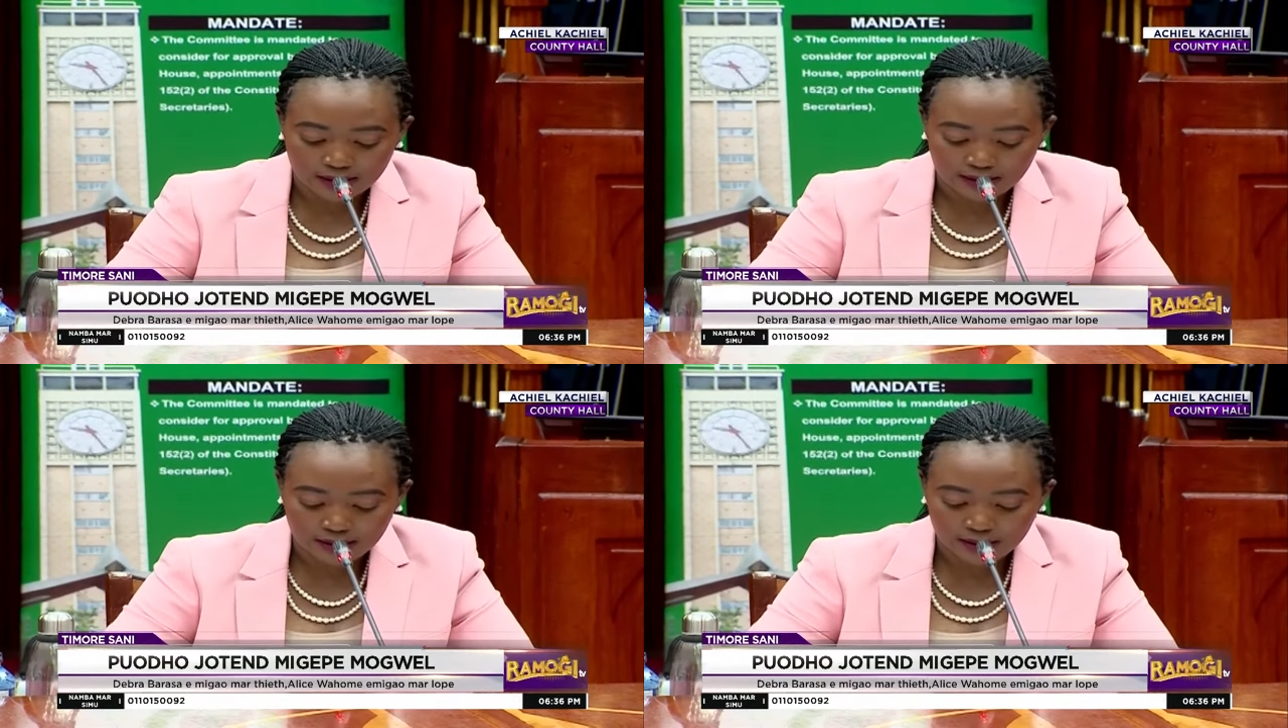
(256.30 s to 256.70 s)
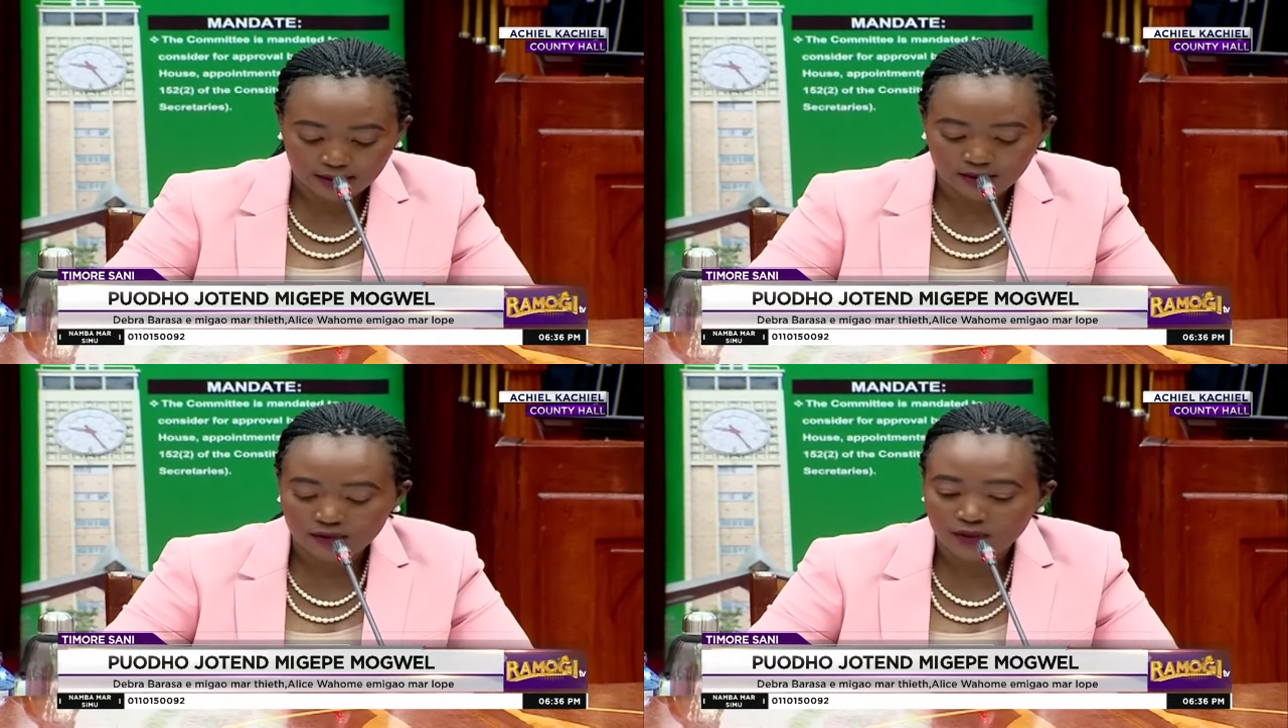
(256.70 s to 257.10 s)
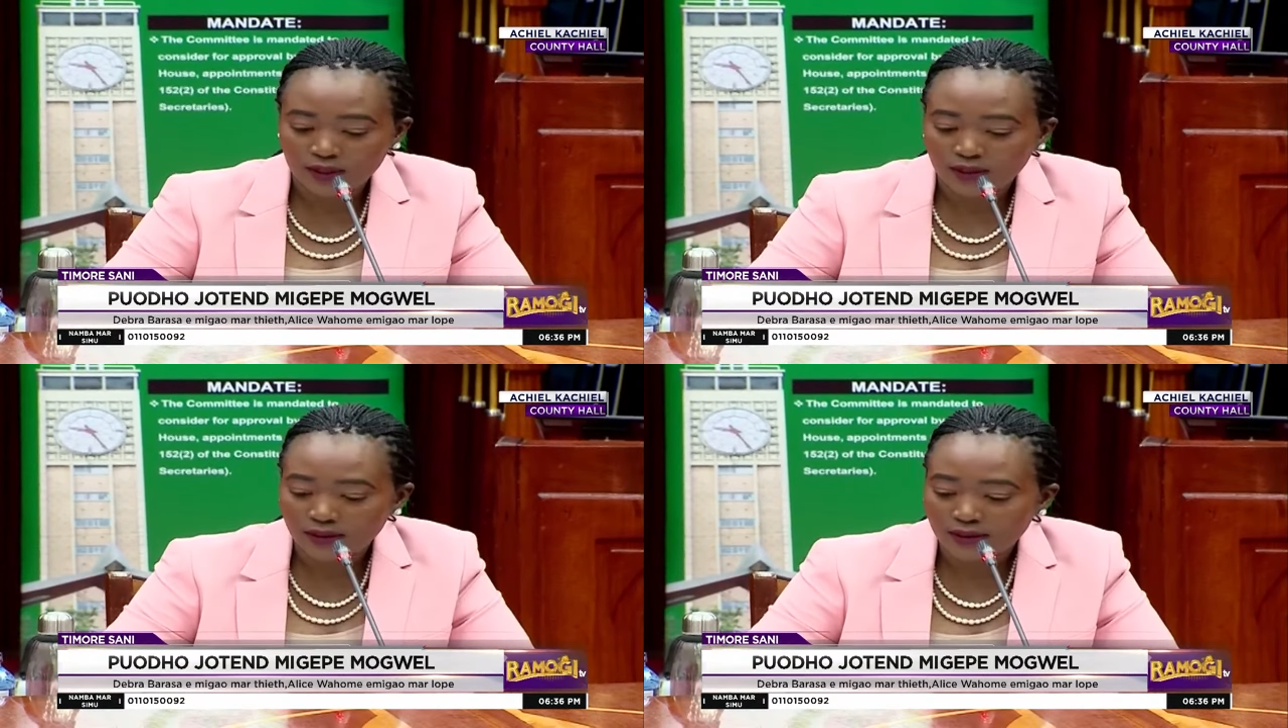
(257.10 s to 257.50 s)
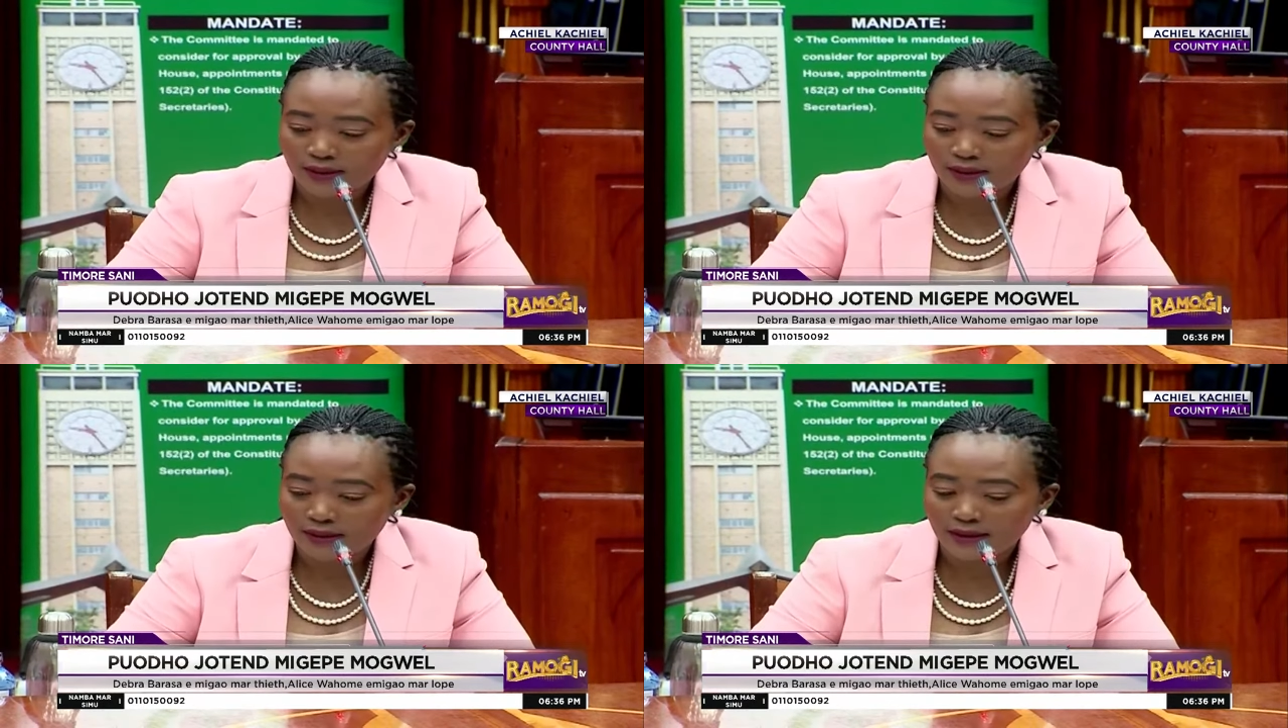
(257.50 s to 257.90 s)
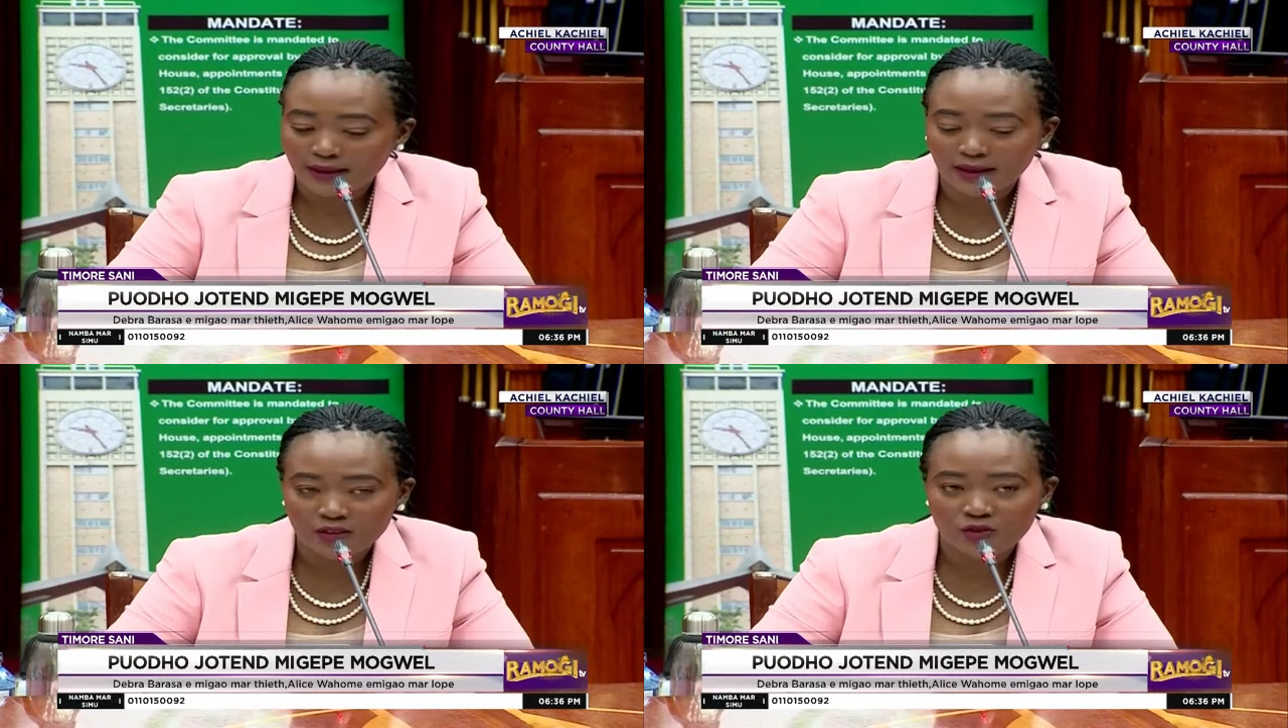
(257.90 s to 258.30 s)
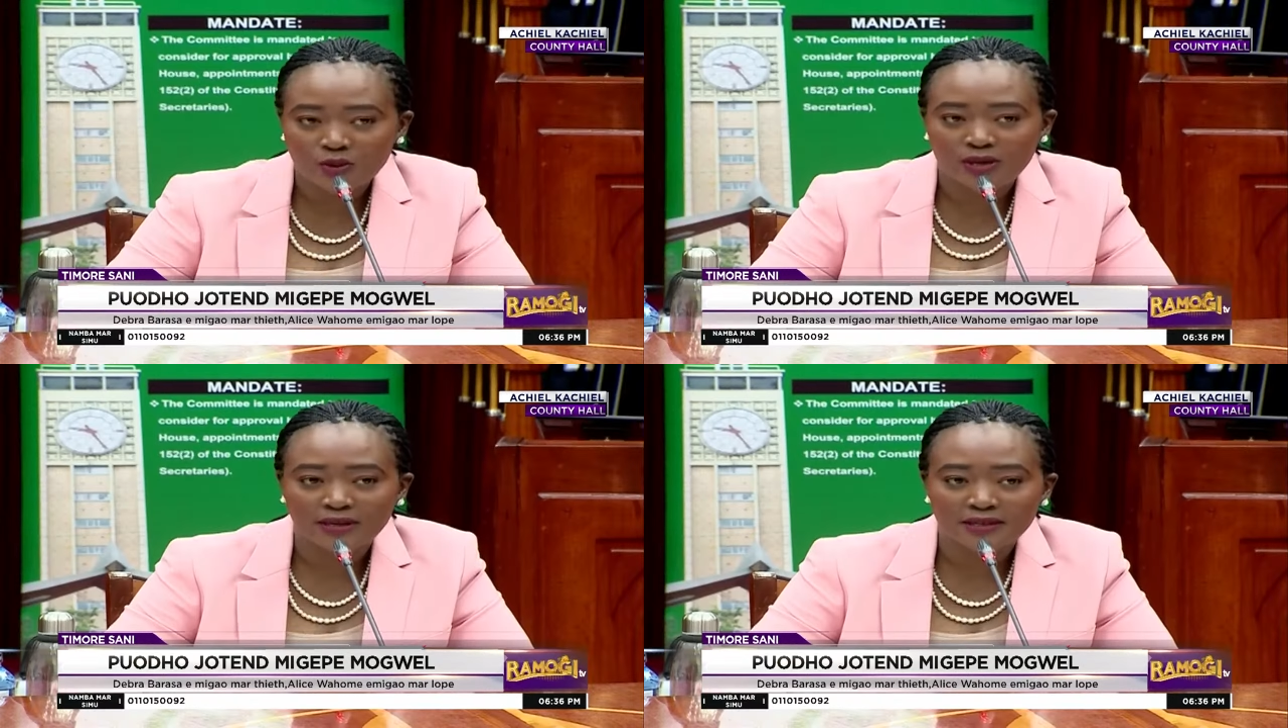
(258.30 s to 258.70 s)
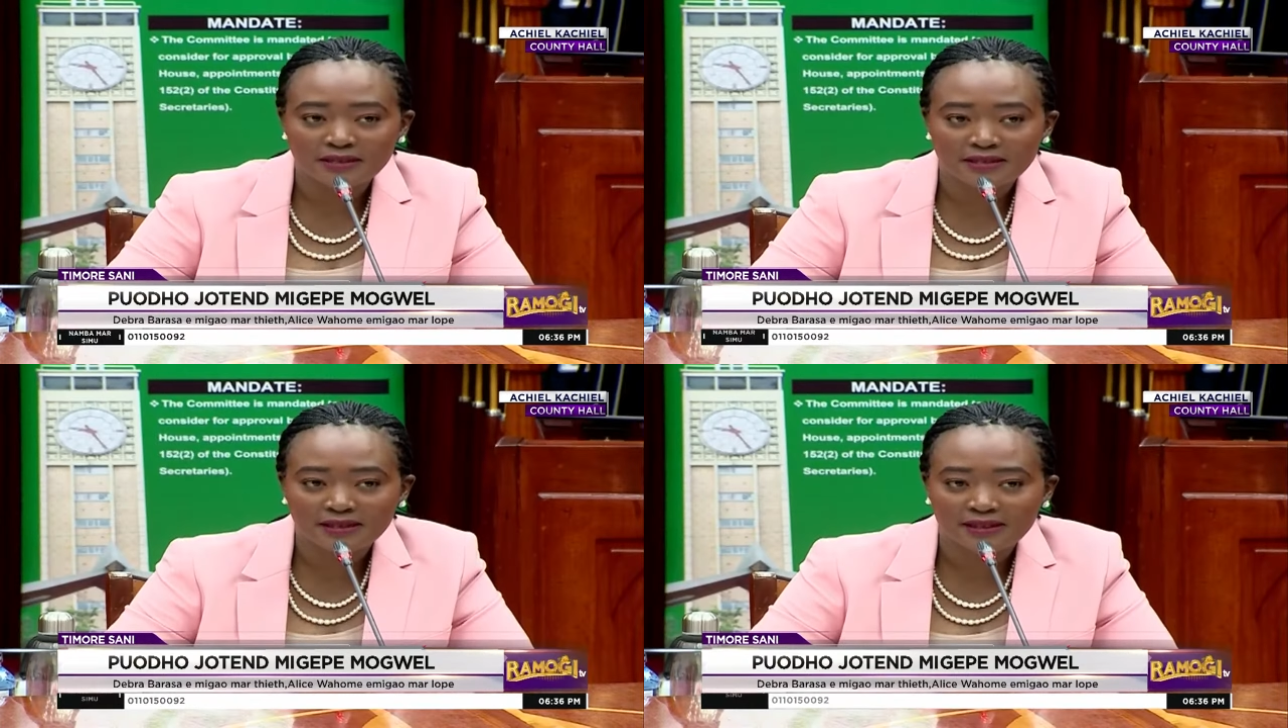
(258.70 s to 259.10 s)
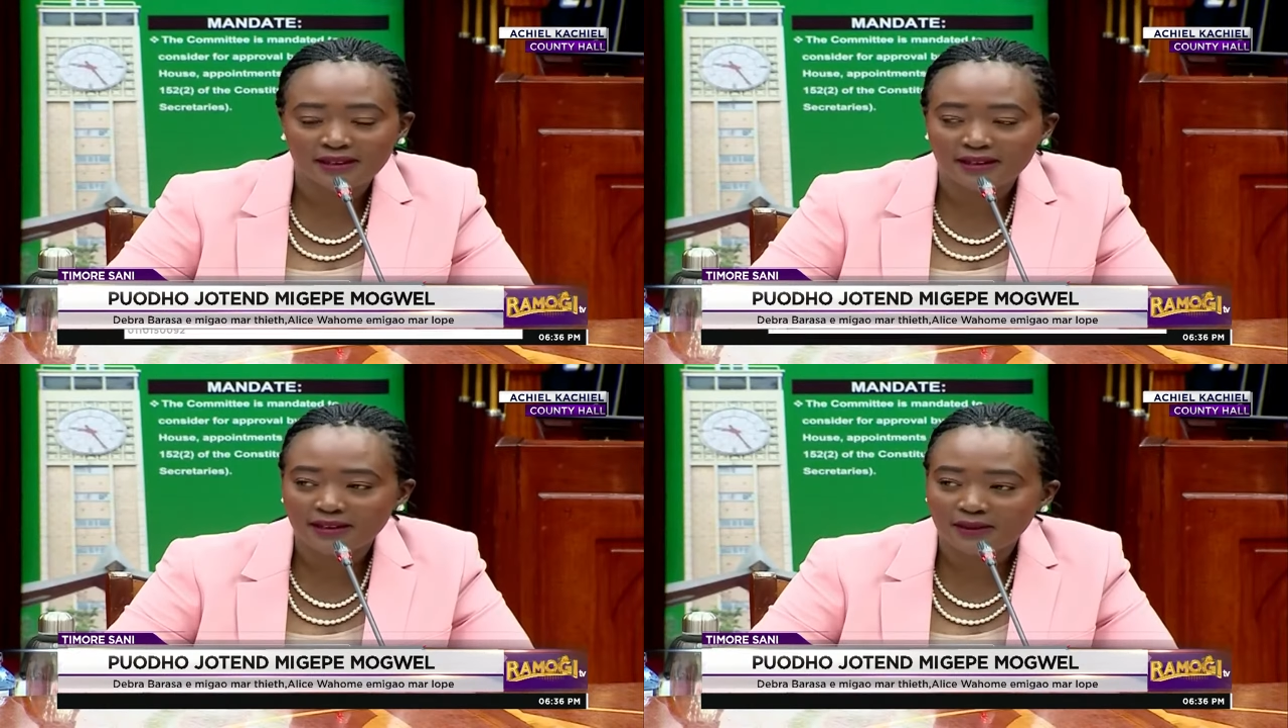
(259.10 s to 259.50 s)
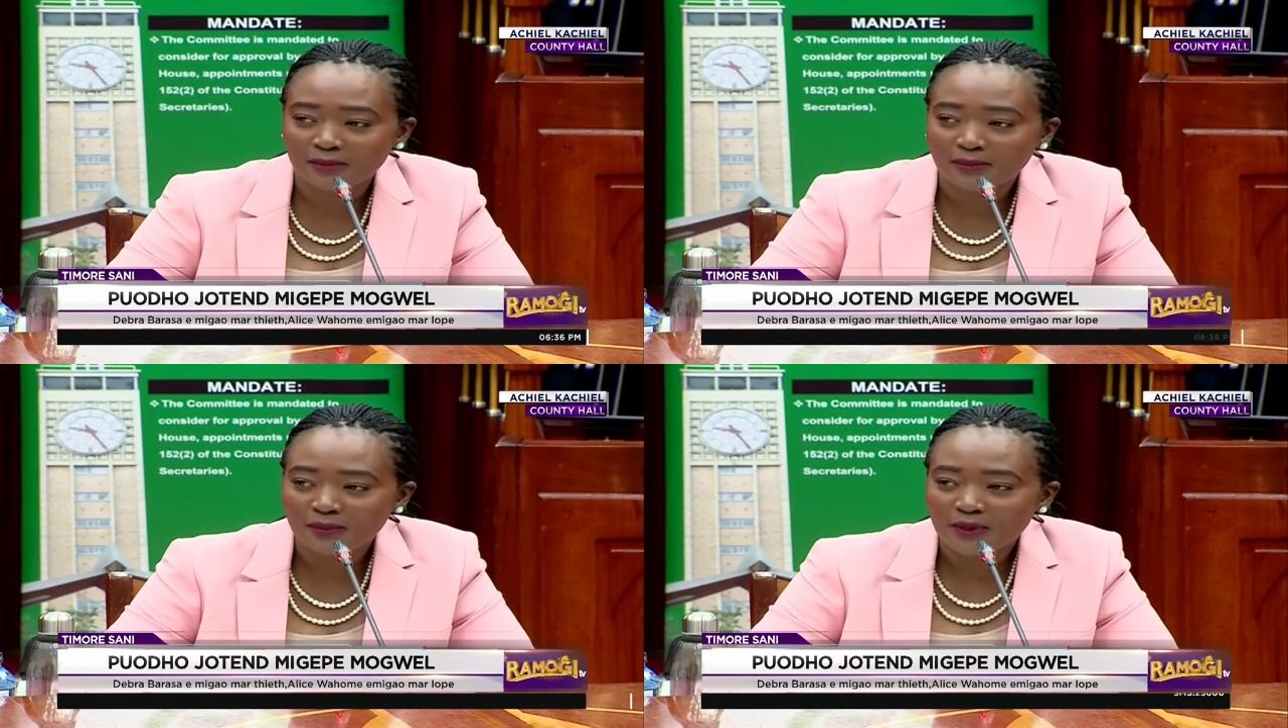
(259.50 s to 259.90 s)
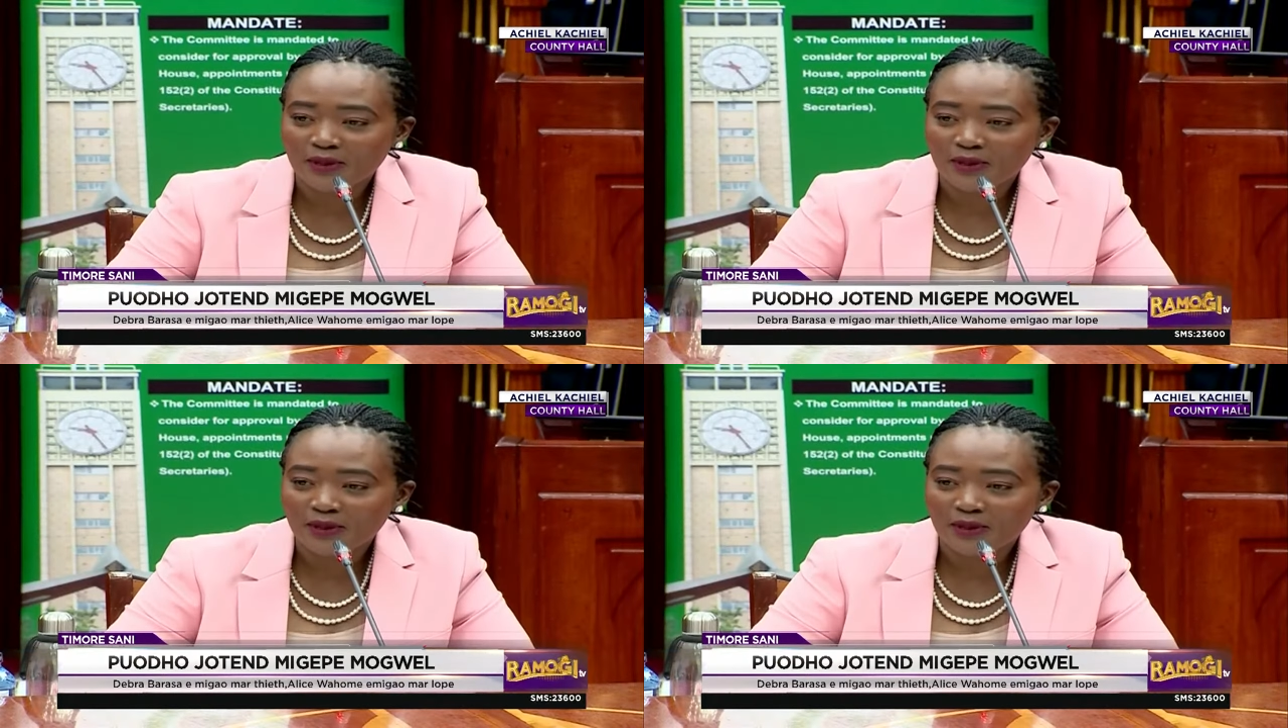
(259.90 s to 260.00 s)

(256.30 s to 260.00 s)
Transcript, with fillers: give assurance um,